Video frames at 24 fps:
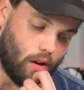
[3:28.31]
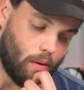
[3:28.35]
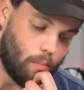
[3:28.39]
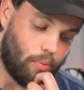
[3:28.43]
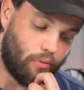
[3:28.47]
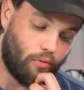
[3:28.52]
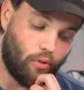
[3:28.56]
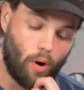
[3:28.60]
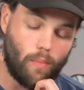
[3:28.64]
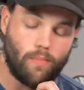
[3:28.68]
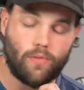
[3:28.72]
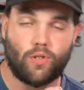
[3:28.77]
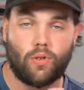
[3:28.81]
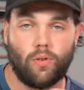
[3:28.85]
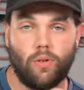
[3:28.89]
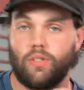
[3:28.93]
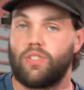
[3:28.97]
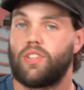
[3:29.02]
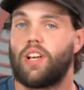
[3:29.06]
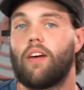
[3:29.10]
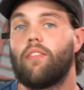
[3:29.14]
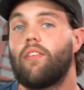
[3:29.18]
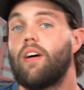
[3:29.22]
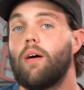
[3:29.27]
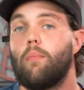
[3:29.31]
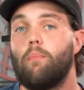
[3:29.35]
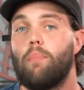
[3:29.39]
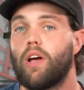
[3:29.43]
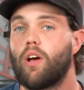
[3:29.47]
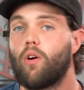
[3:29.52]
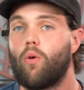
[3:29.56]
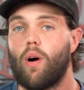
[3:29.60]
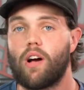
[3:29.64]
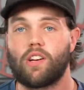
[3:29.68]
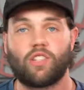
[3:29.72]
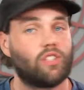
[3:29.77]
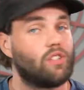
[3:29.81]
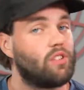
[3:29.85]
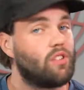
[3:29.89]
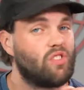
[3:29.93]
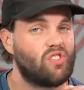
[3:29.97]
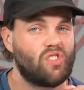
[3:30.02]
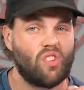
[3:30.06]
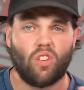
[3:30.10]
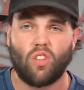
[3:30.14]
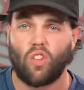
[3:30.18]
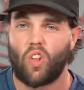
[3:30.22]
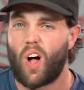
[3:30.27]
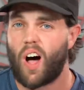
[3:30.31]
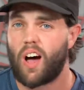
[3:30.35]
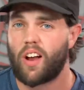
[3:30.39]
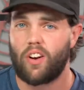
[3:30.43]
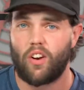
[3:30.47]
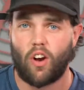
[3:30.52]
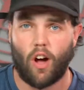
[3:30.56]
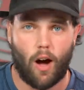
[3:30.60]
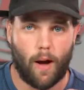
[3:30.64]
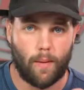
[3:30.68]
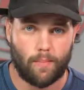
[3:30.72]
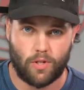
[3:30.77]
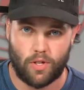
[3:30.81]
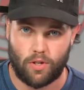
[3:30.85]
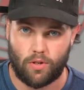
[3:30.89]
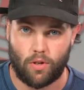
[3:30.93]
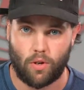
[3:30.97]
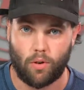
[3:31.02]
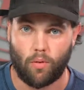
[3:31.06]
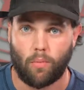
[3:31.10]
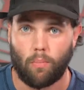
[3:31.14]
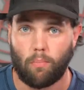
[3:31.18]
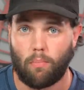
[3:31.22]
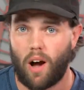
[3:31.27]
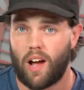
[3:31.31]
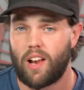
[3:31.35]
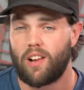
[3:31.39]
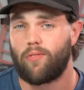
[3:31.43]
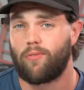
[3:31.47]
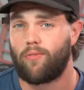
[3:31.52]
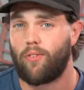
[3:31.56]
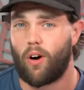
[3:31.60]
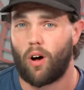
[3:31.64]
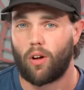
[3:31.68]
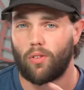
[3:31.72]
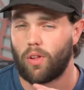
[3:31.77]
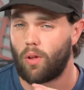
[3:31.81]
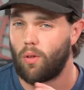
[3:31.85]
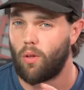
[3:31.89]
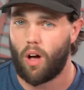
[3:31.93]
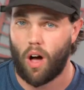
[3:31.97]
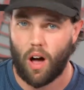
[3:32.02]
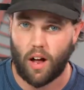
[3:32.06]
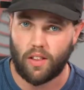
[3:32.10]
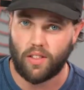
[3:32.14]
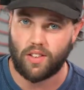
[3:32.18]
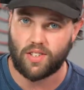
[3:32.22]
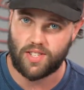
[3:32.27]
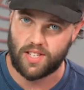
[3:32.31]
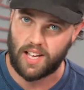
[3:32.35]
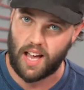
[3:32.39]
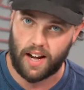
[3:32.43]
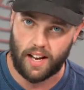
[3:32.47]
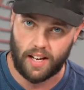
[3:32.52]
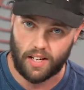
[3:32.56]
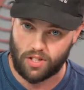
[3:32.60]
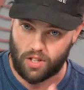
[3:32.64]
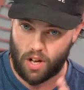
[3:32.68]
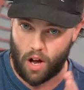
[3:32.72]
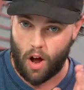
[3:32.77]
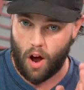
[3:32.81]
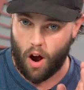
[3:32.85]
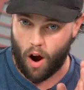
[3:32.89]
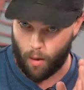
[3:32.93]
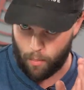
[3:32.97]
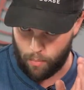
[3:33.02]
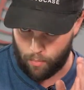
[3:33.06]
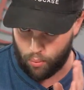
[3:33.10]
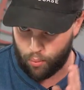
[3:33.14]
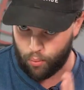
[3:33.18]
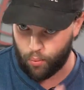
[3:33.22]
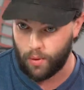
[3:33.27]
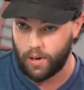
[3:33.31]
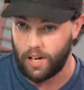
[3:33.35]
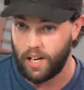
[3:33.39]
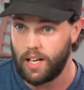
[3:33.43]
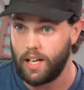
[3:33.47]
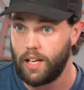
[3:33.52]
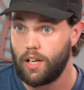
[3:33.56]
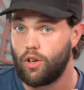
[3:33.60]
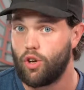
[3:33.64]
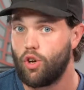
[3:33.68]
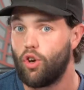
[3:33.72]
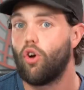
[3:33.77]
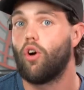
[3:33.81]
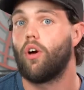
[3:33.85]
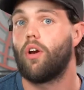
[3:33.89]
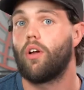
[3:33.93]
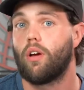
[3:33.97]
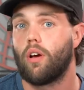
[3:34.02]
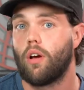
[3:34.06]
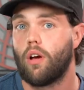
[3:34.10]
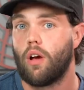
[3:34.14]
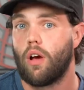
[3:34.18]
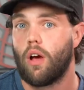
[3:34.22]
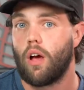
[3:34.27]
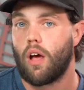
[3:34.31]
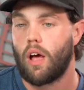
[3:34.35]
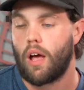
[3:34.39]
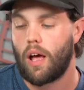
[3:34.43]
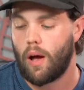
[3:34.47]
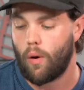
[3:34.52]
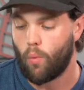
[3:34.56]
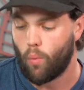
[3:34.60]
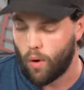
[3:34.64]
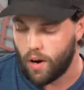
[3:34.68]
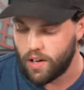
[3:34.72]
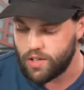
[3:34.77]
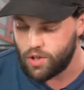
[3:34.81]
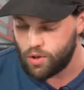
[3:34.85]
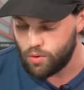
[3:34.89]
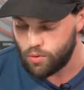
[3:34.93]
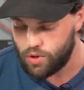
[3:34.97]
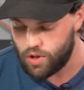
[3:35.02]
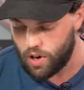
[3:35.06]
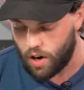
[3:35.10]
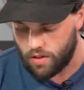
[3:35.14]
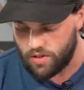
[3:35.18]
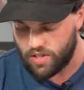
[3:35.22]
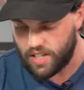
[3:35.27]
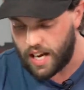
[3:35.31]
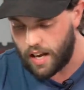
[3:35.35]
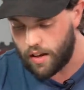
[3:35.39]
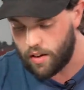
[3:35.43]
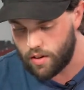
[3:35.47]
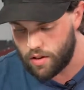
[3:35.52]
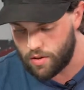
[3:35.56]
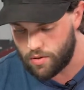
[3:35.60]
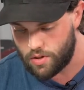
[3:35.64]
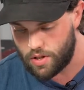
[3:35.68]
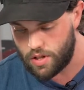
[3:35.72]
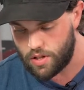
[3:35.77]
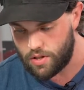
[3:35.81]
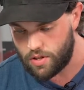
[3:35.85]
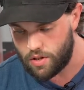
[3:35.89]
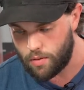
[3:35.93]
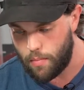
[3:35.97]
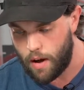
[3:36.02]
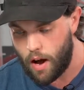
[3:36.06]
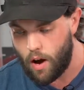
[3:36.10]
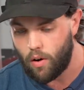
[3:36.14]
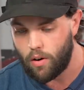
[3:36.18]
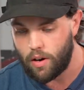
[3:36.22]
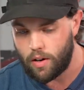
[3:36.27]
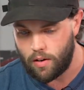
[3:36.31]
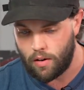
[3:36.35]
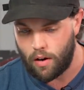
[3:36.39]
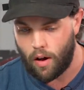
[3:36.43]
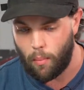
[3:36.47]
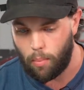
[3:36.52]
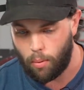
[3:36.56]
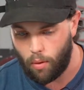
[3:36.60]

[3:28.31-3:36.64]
performance tuning Ceph, big question. A lot of knobs to tune. By default, a lot of the settings are pretty good. Once you start scaling your system out and